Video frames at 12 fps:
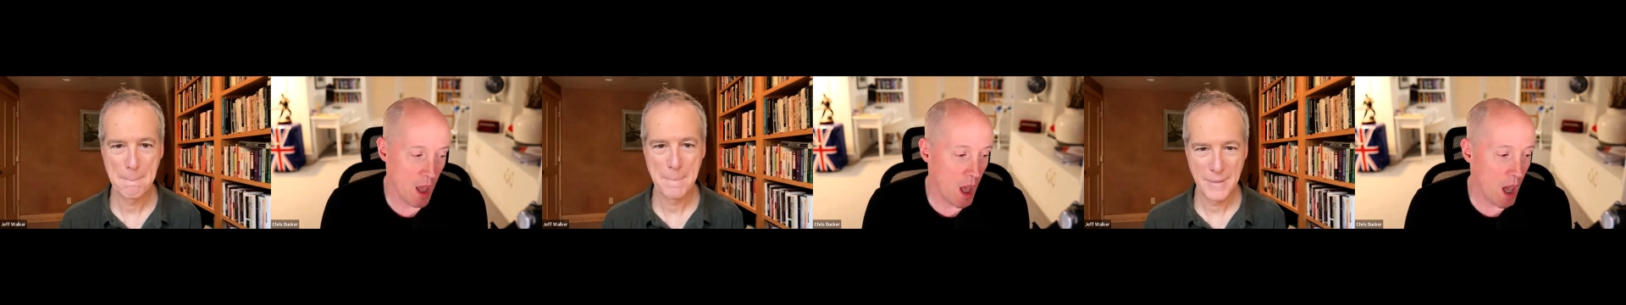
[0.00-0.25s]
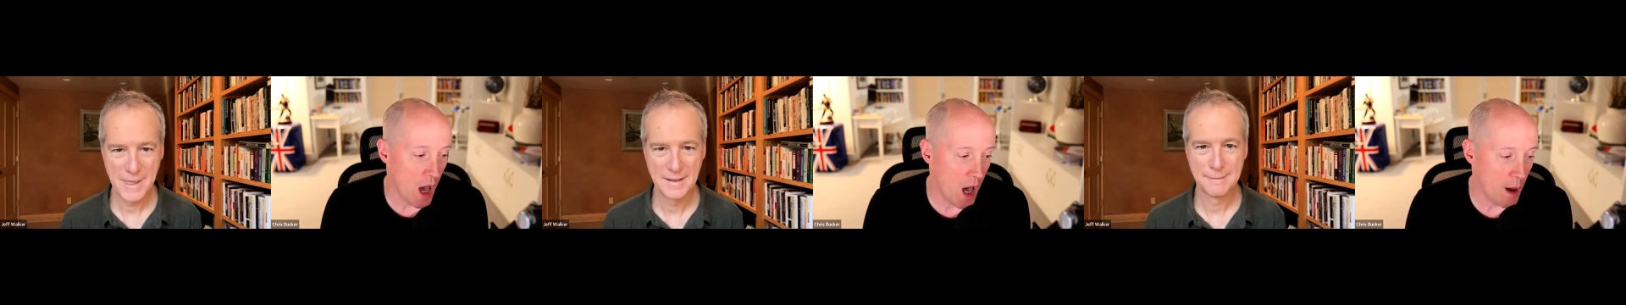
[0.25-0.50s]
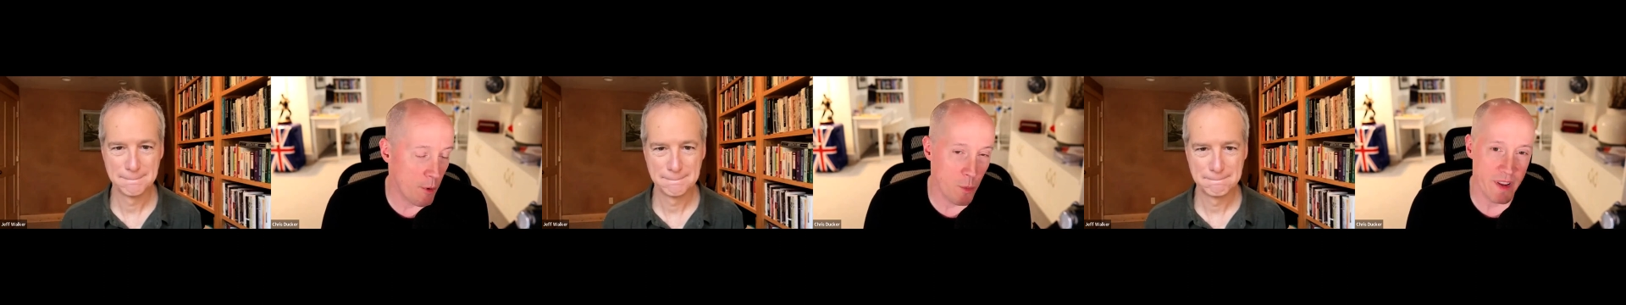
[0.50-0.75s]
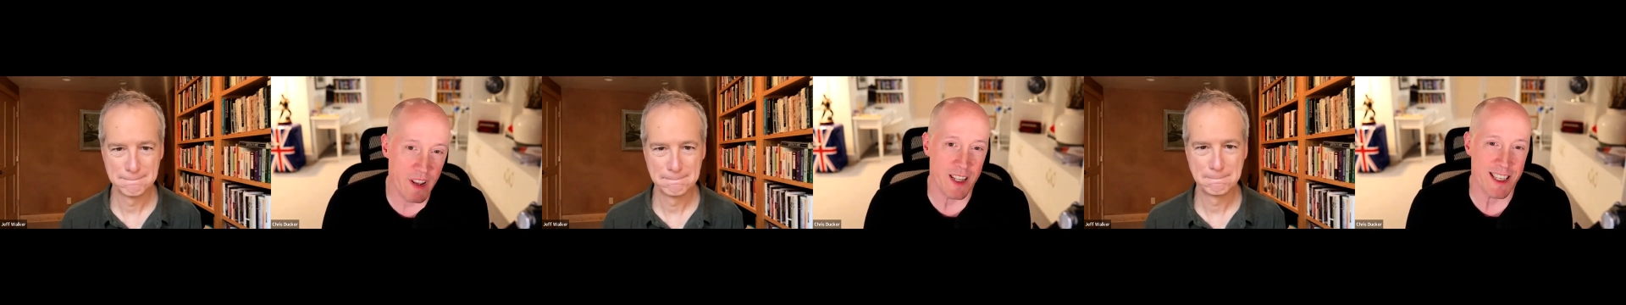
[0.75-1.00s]
Speaker 1: Uh, but we
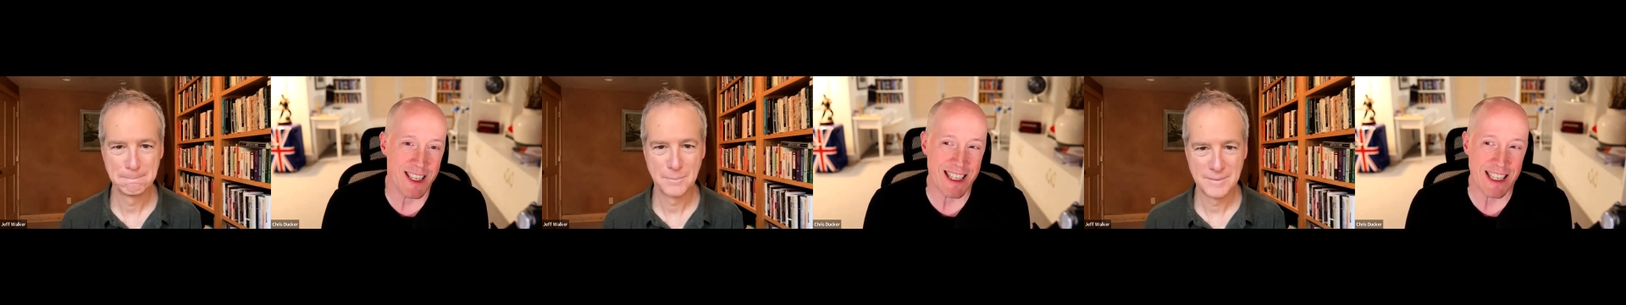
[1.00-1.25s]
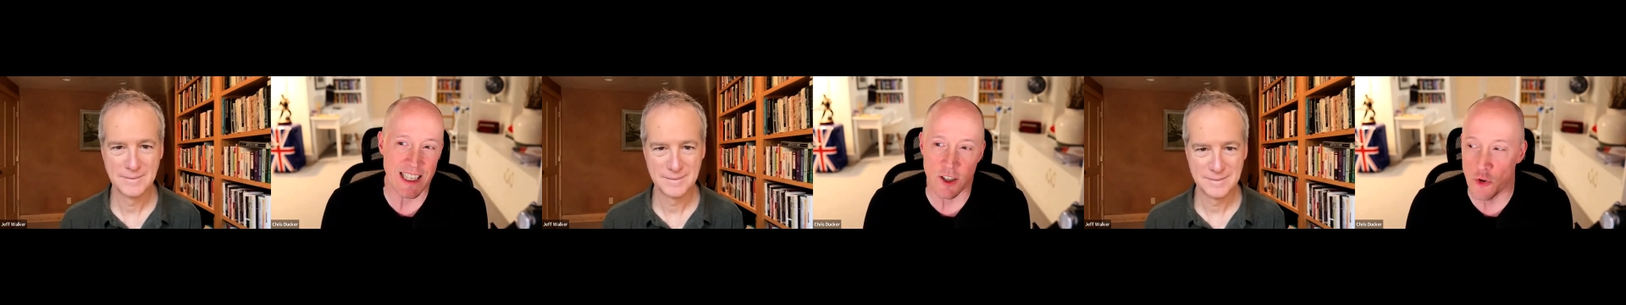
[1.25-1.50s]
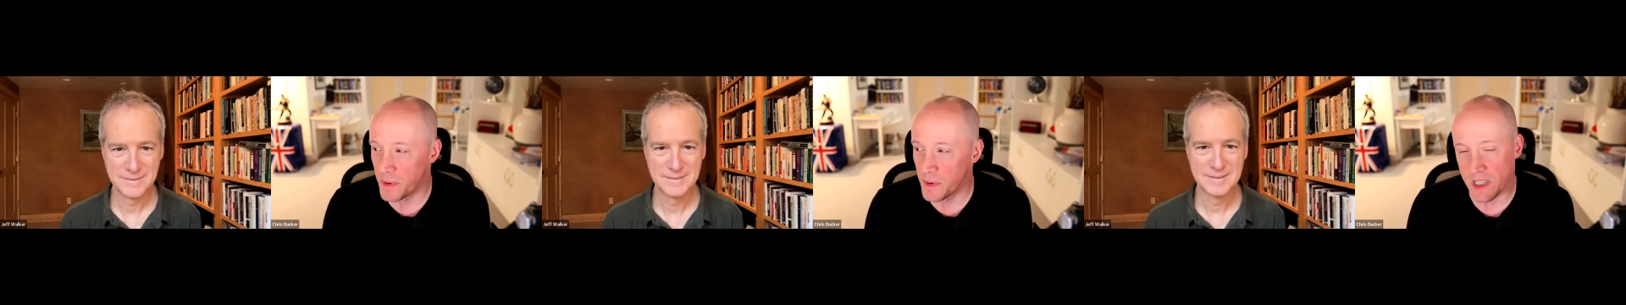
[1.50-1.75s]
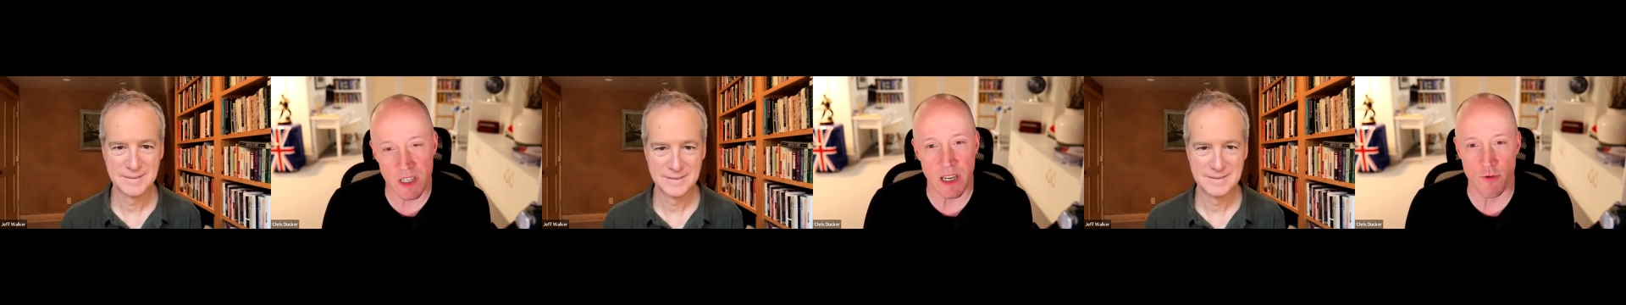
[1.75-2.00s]
did a super
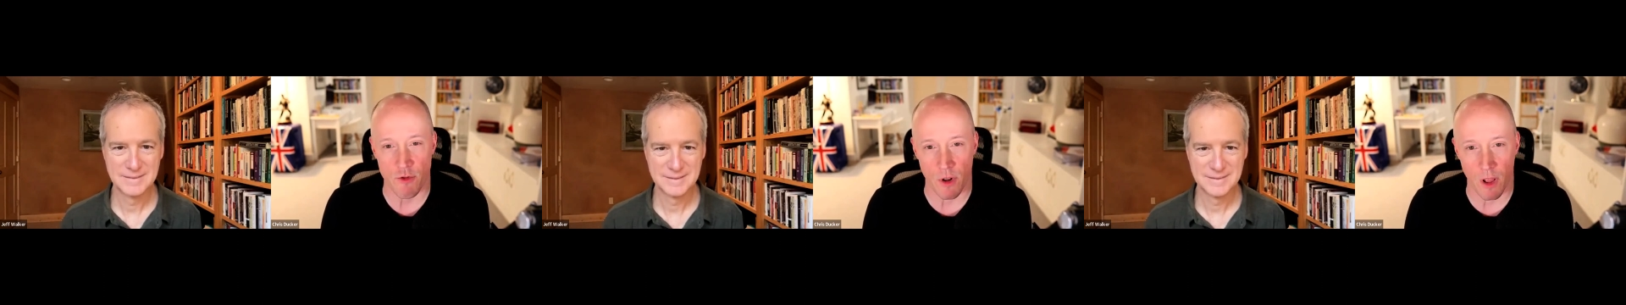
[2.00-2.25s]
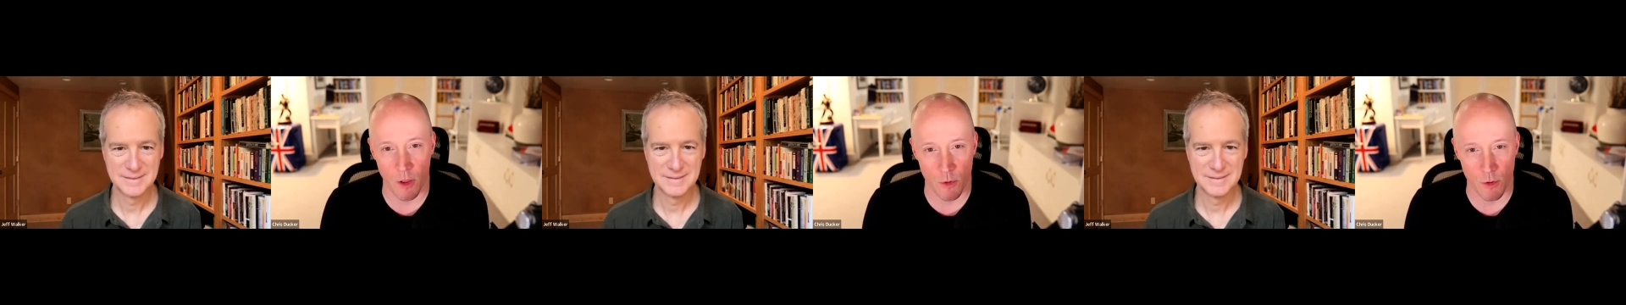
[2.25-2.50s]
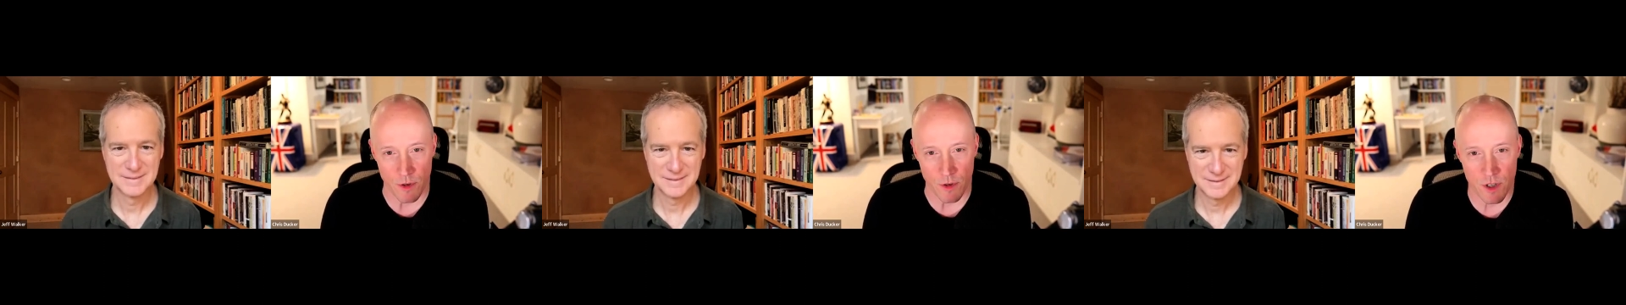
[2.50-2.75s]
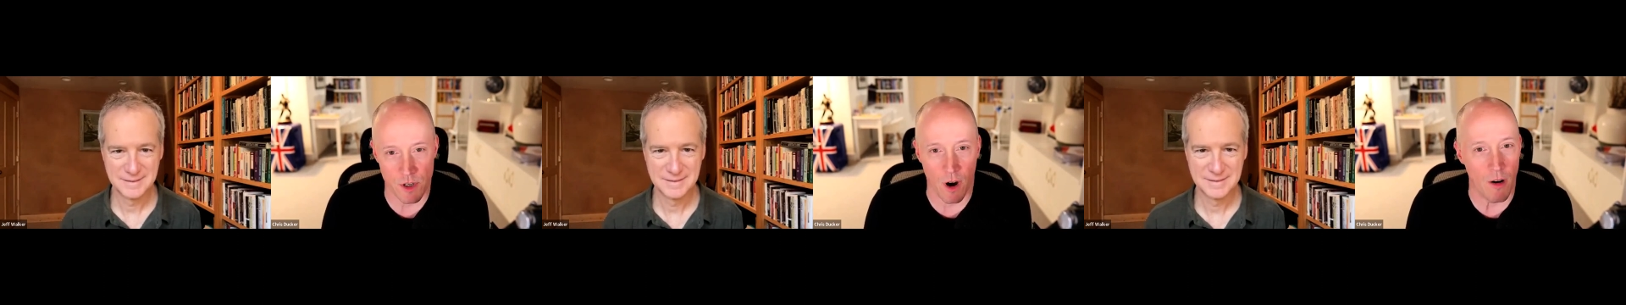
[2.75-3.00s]
secret launch
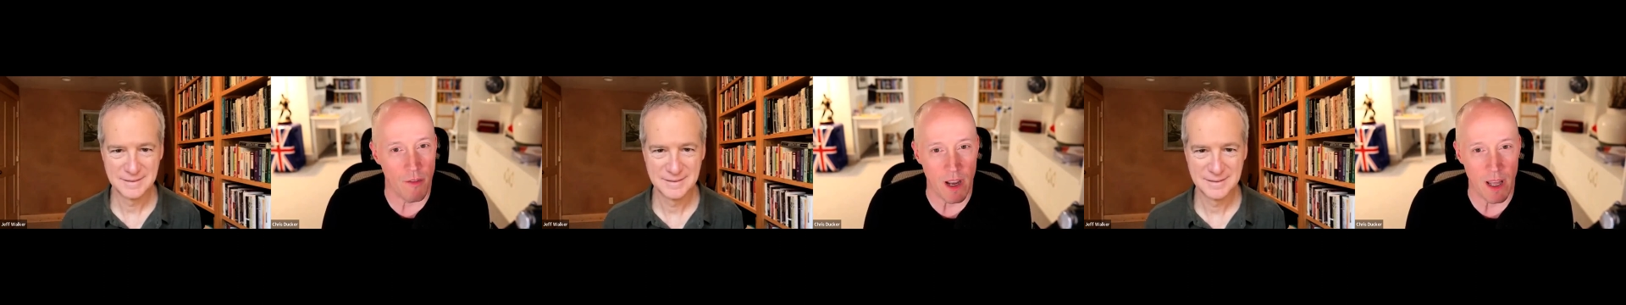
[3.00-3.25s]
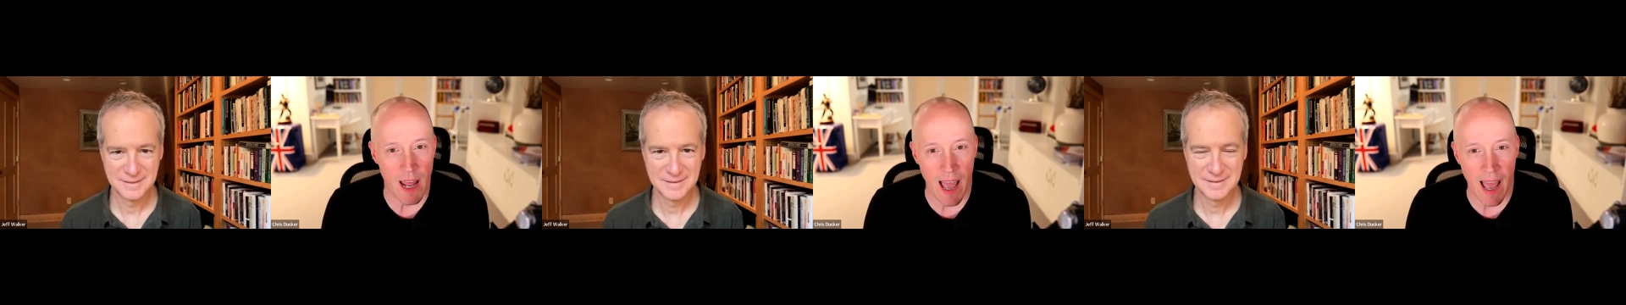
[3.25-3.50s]
of it at